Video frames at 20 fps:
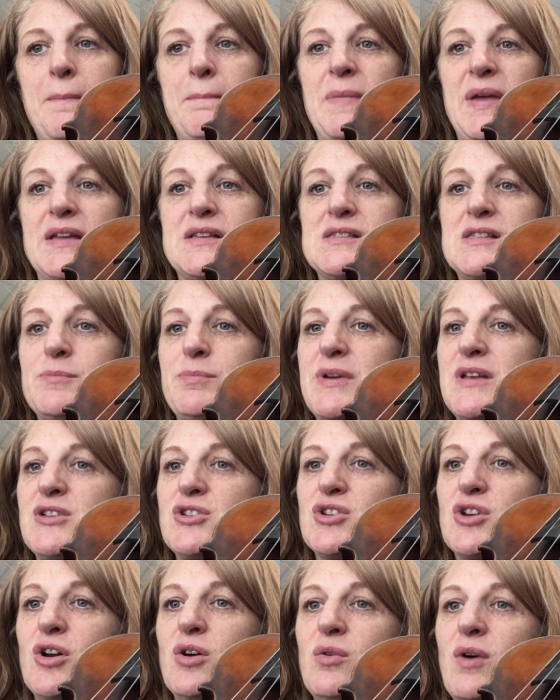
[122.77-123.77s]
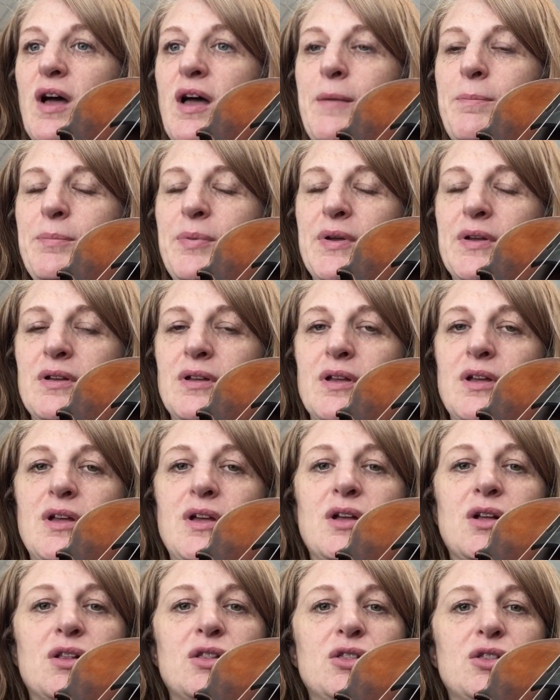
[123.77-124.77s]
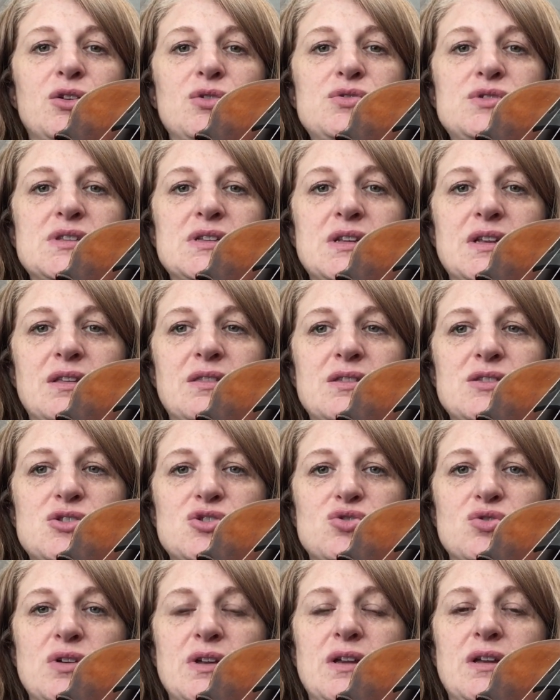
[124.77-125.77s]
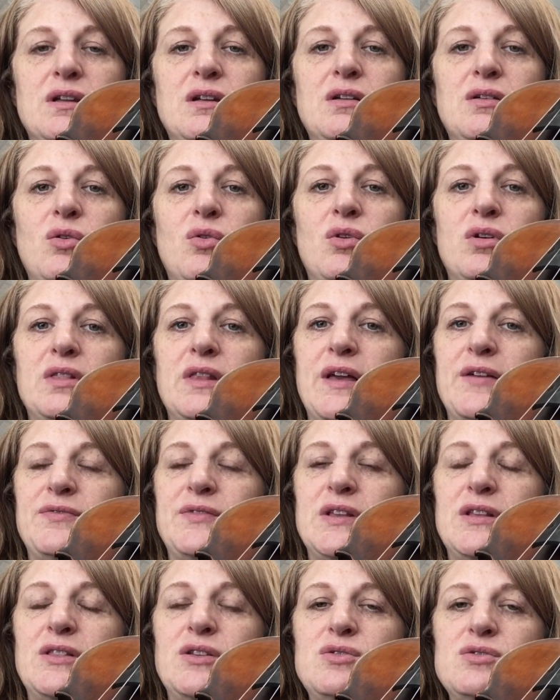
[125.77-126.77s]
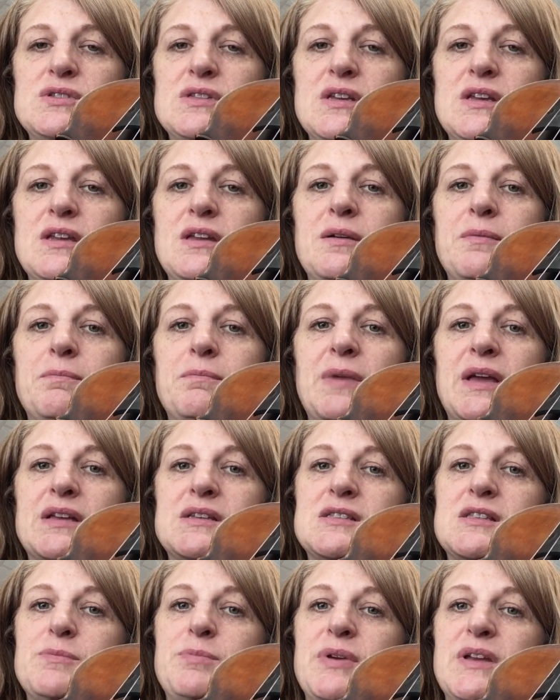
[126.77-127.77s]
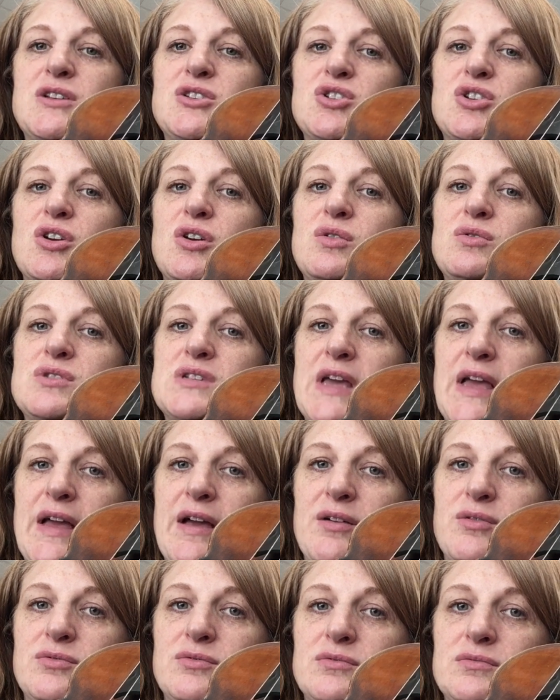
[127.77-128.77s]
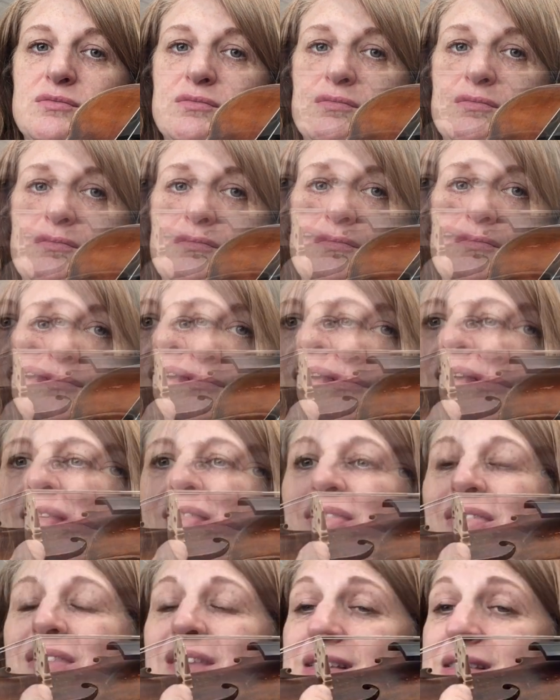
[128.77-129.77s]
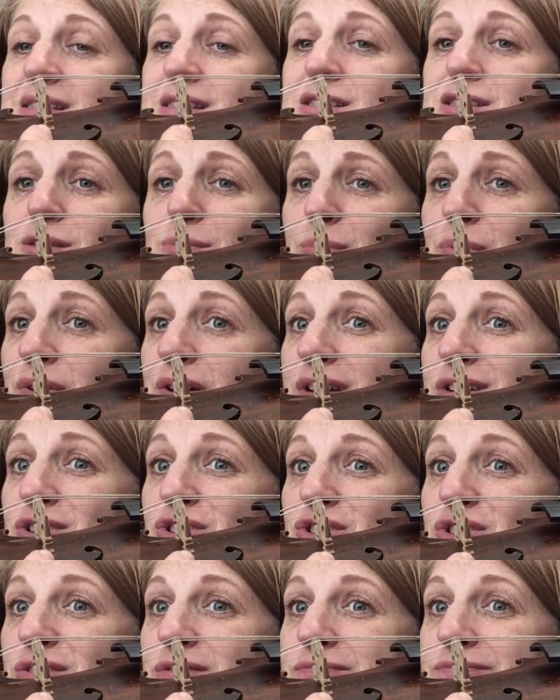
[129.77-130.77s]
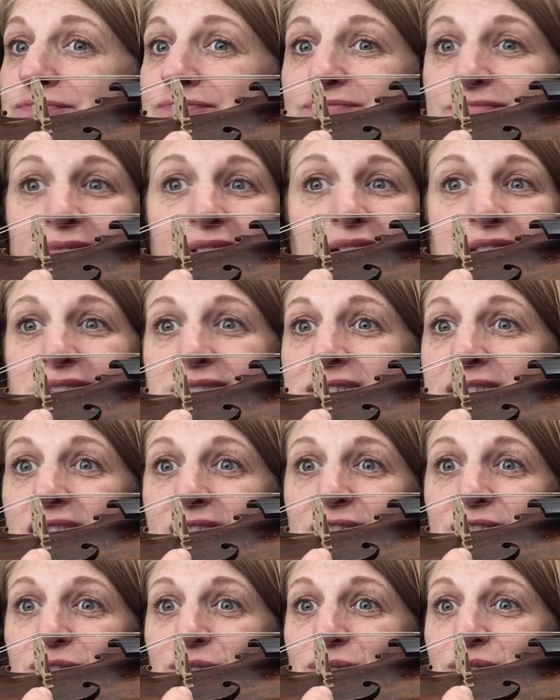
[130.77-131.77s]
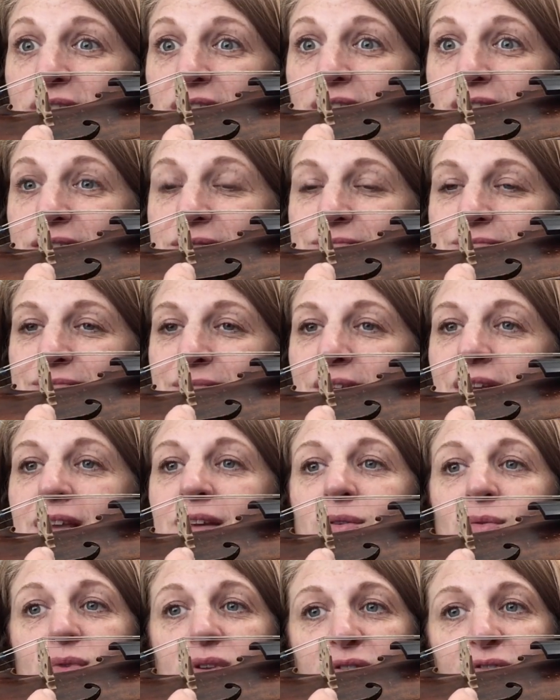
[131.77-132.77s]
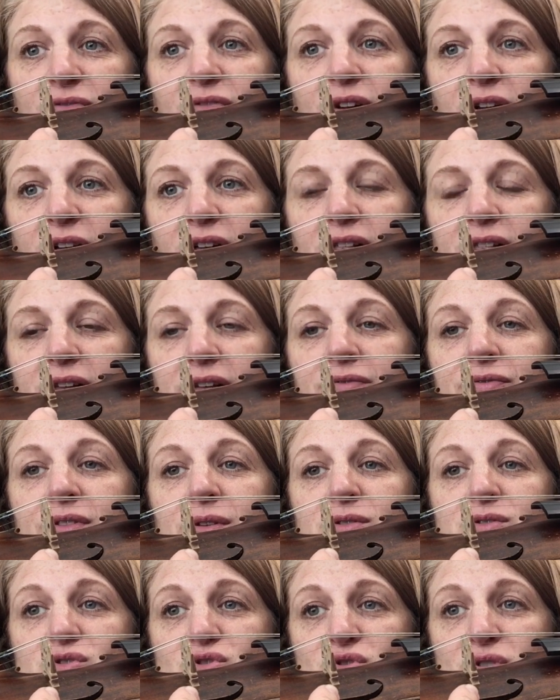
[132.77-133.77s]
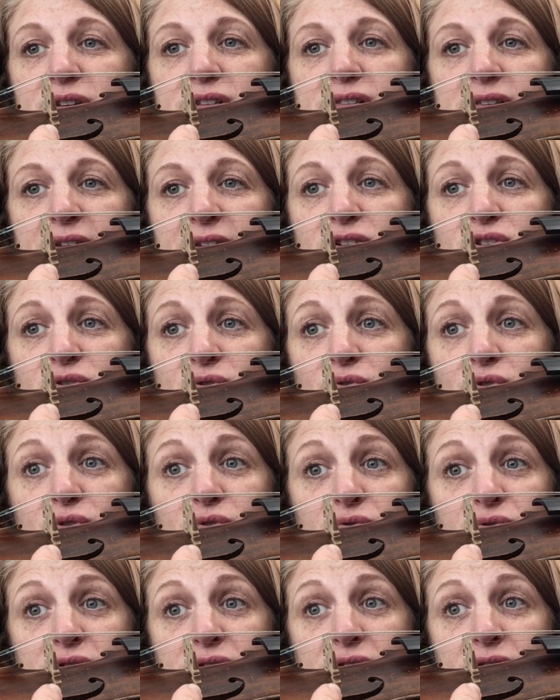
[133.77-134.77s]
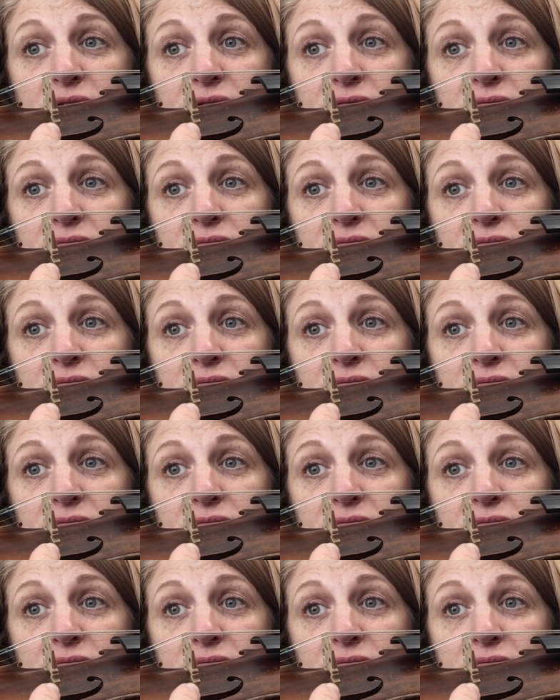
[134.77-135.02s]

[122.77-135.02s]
makes the pitch go up. Loosening the string, or lefty-loosey, makes the pitch go down. This is the bridge. It's not glued on. It will fall if the strings get too loose.